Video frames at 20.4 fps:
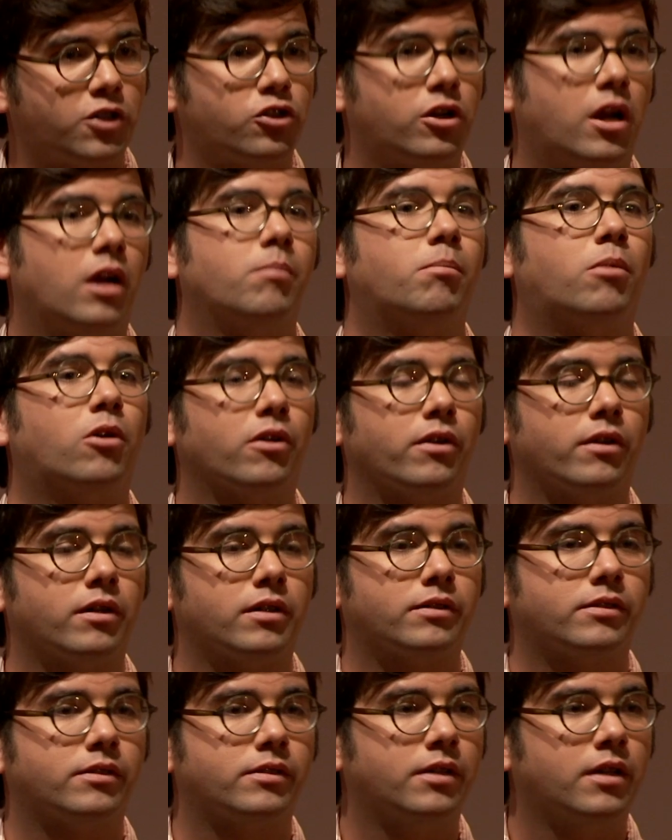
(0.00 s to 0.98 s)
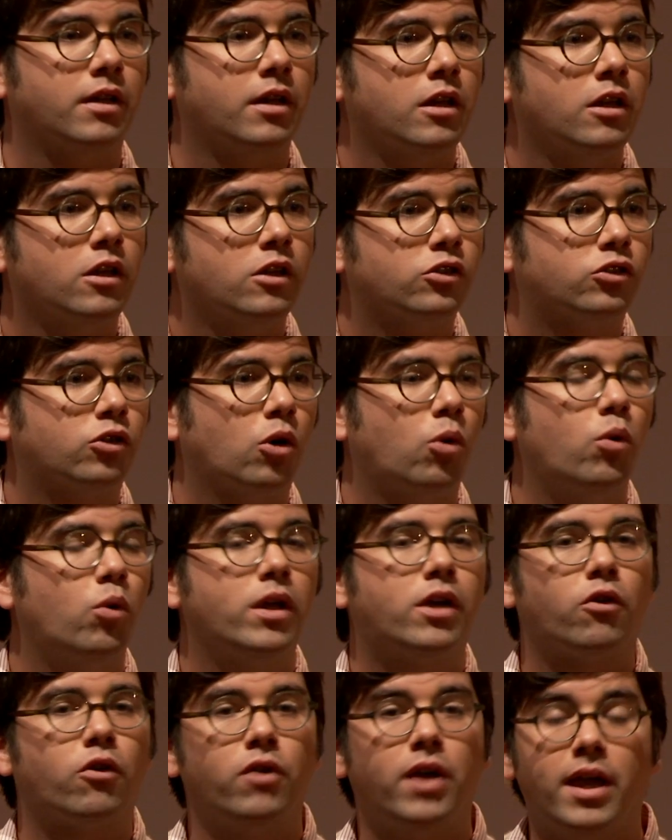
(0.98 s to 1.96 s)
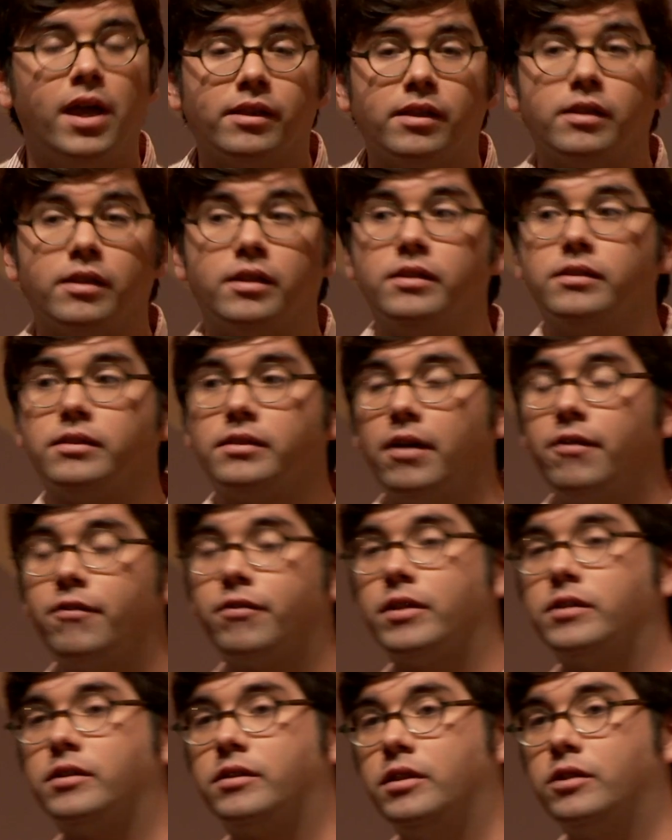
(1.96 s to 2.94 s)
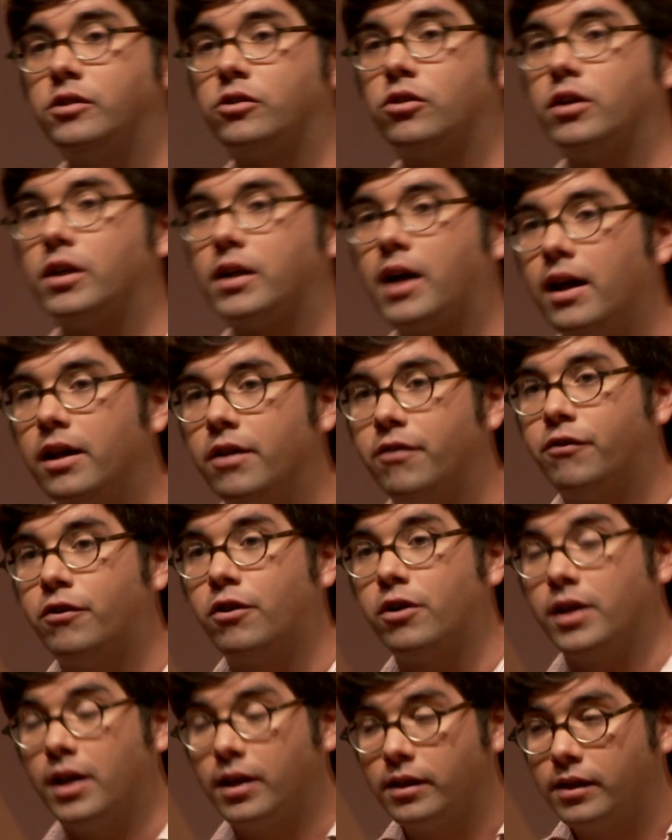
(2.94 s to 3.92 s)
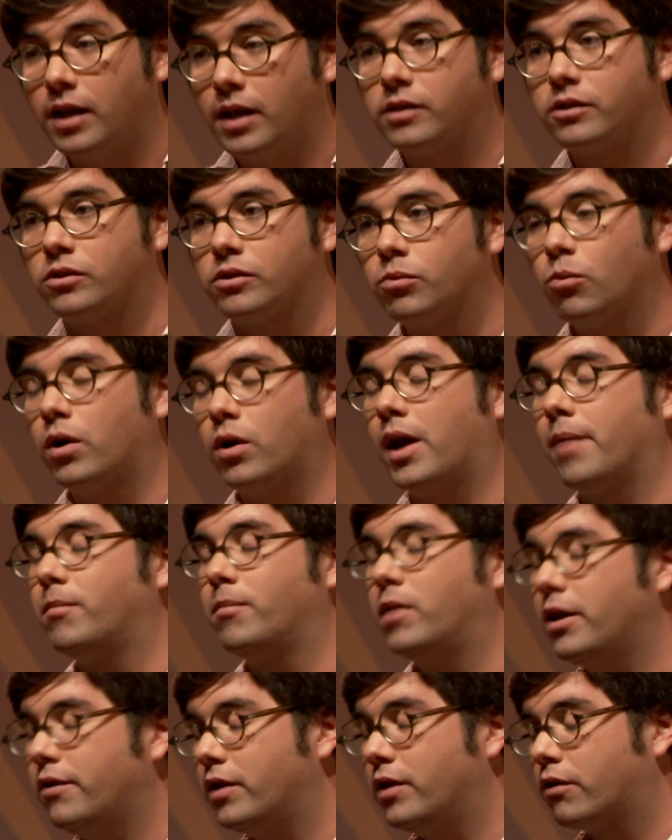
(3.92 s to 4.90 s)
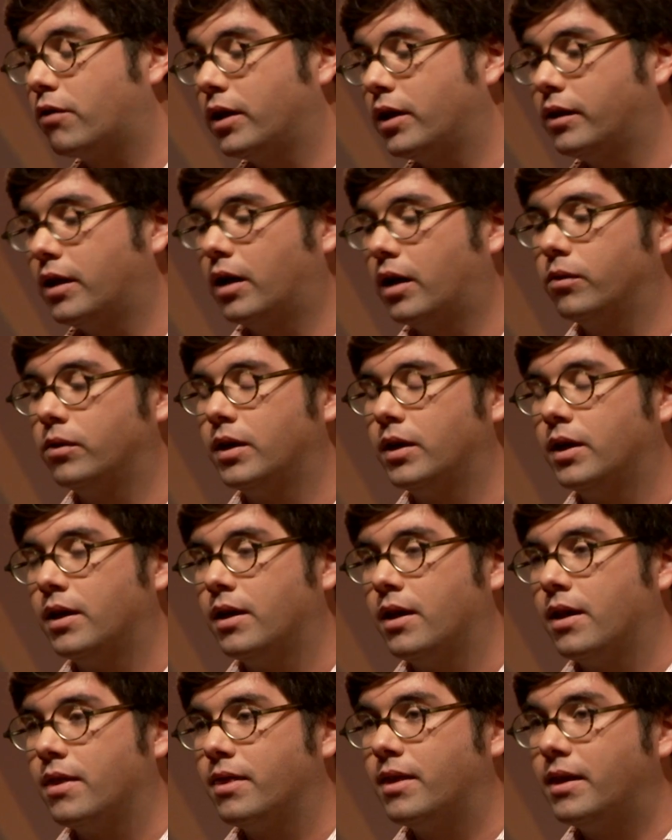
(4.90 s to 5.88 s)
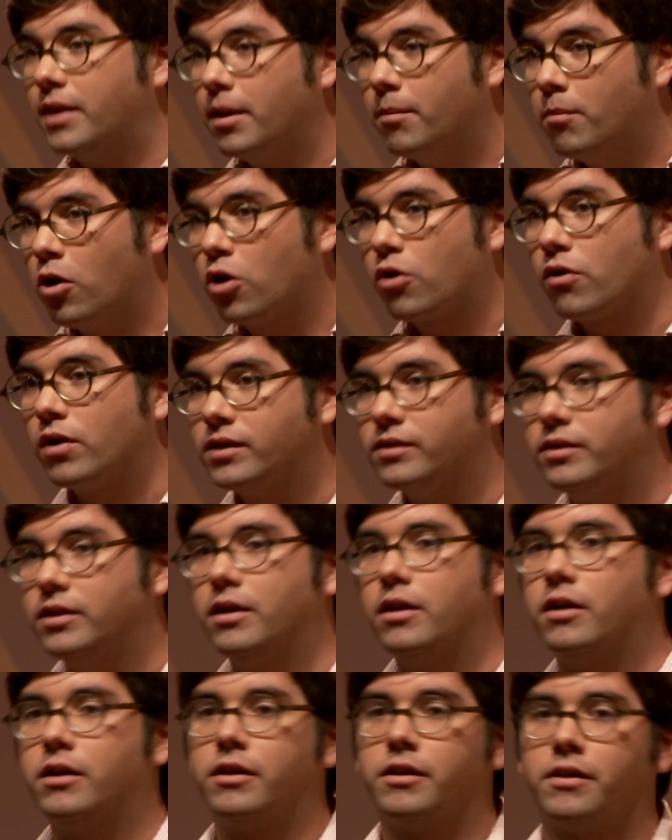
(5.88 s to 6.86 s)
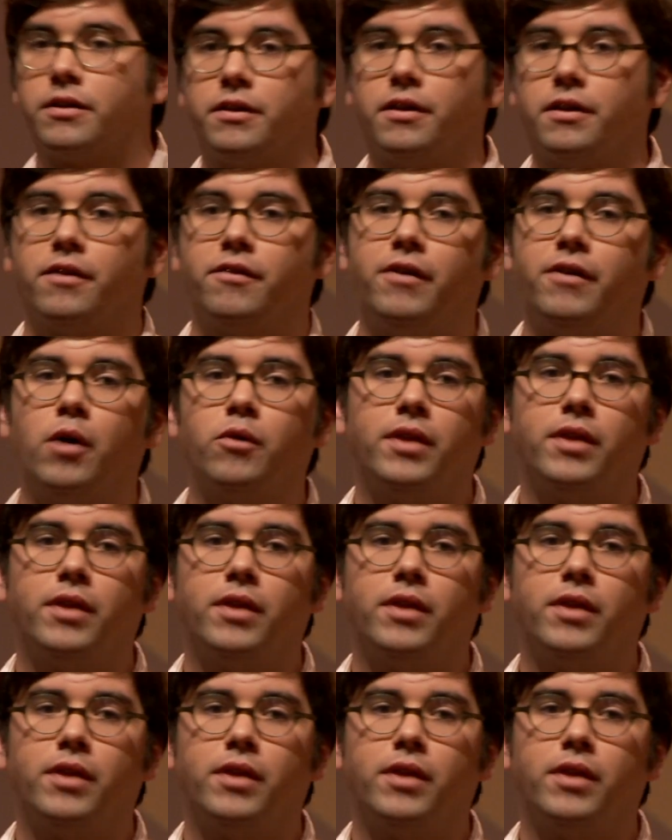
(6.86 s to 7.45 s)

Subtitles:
of national borders. So we created in San Francisco, in California, and that's where I'm living right now, the Democracy Earth